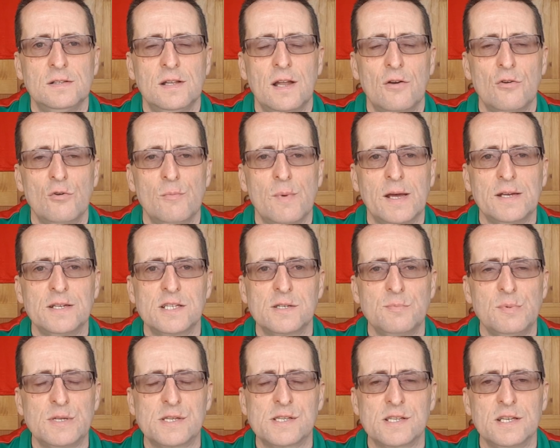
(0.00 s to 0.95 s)
That remains
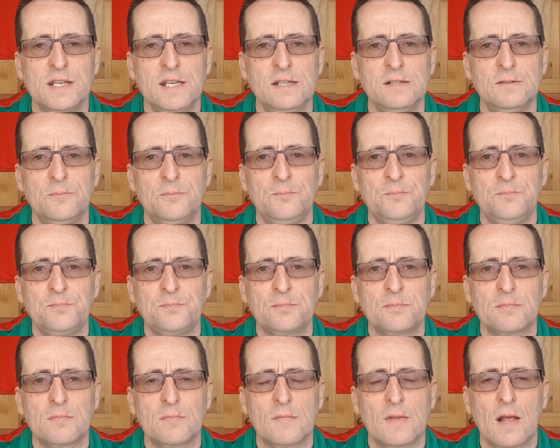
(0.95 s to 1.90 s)
to be seen.
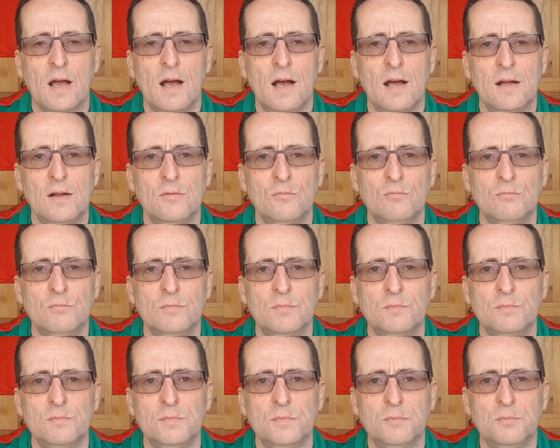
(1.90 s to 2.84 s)

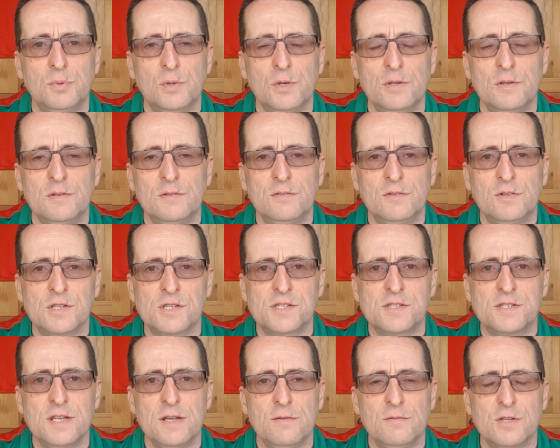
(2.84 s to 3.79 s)
But there's
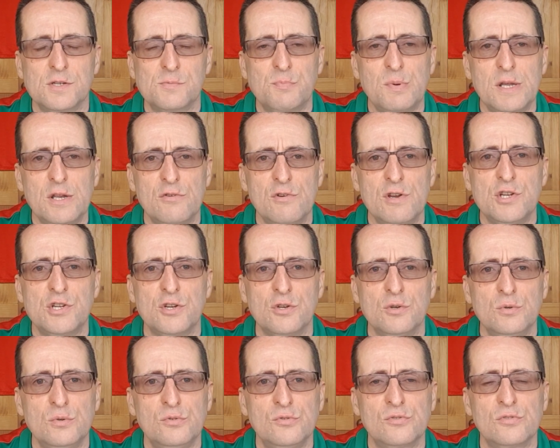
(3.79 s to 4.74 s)
bigger
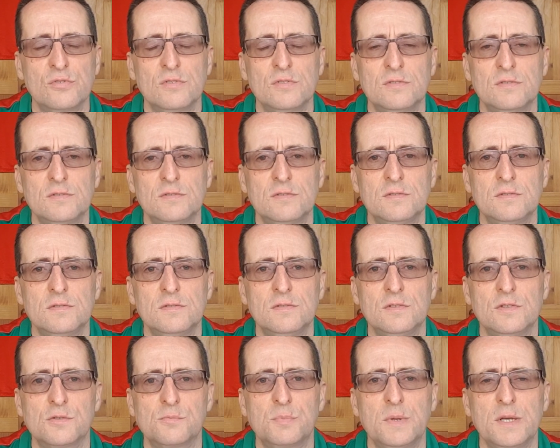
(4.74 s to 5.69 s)
issues.
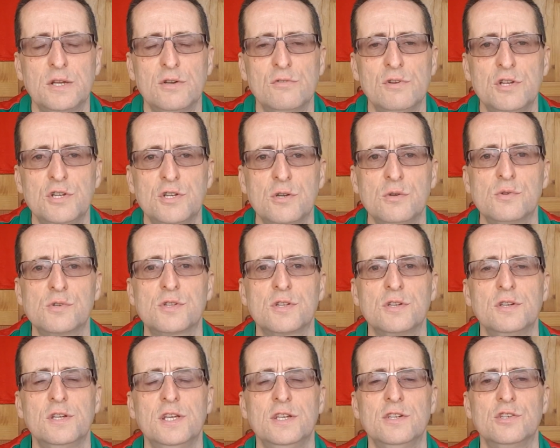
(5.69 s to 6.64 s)
There's bigger issues
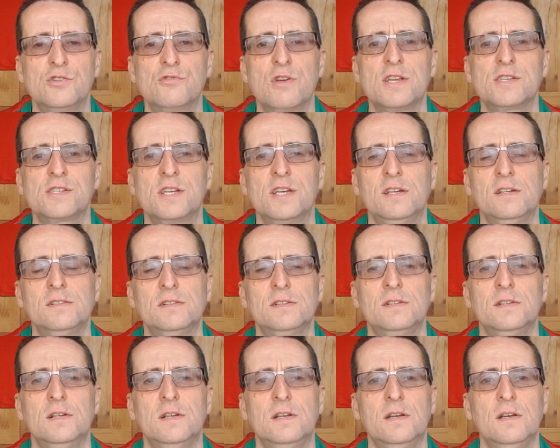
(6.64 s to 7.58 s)
that need addressing.
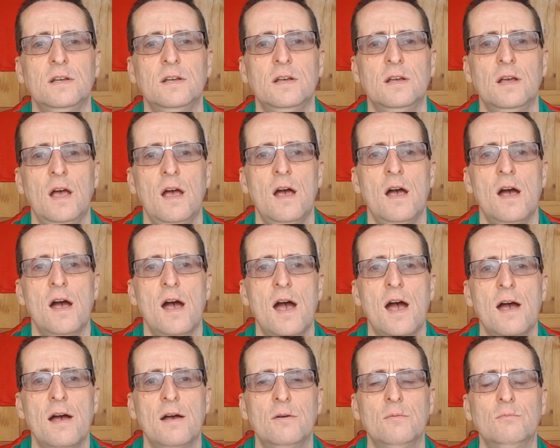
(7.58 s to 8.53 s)

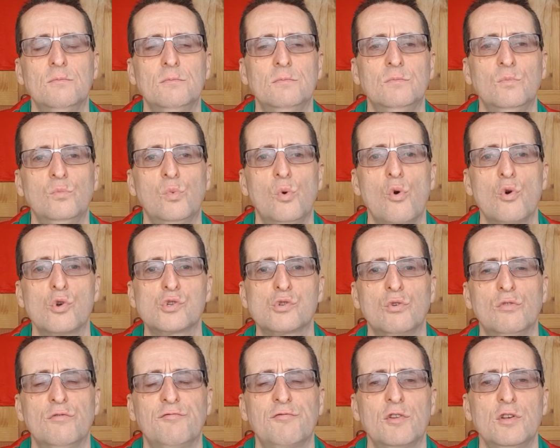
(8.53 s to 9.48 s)

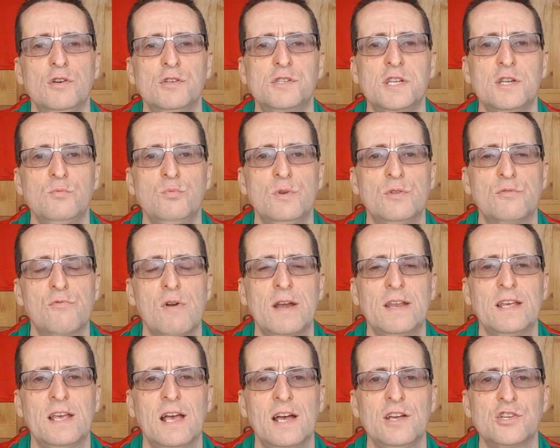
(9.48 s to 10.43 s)
Walsall flirted with
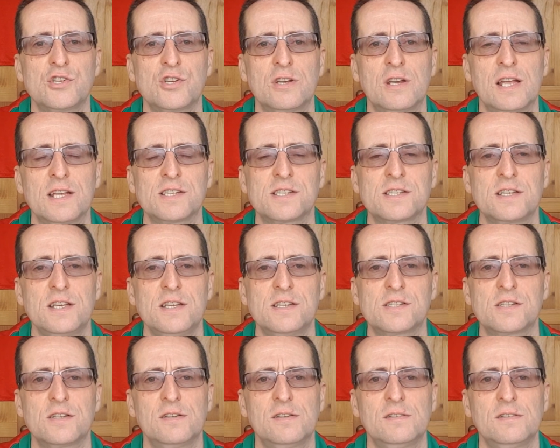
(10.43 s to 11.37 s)
relegation last
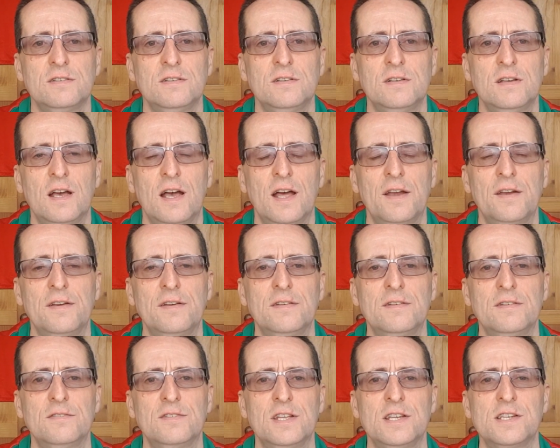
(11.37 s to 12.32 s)
season,
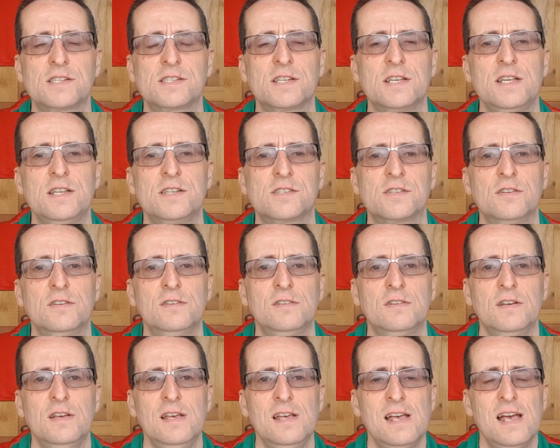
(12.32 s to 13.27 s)
and this
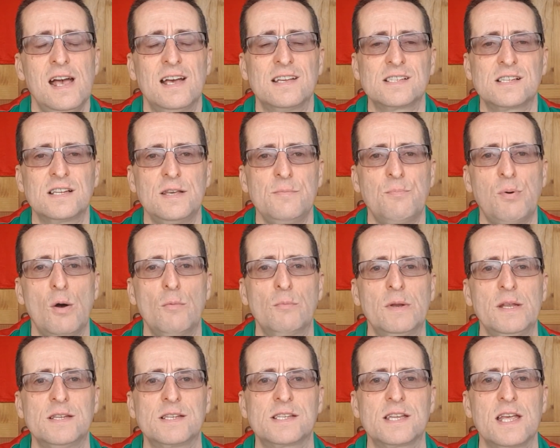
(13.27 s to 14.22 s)
season, as Lee
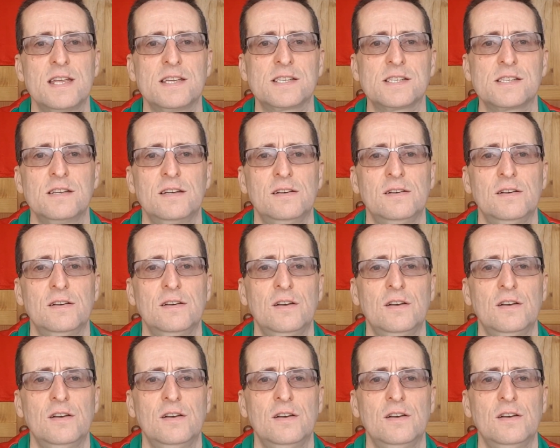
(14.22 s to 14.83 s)
Pomlett says,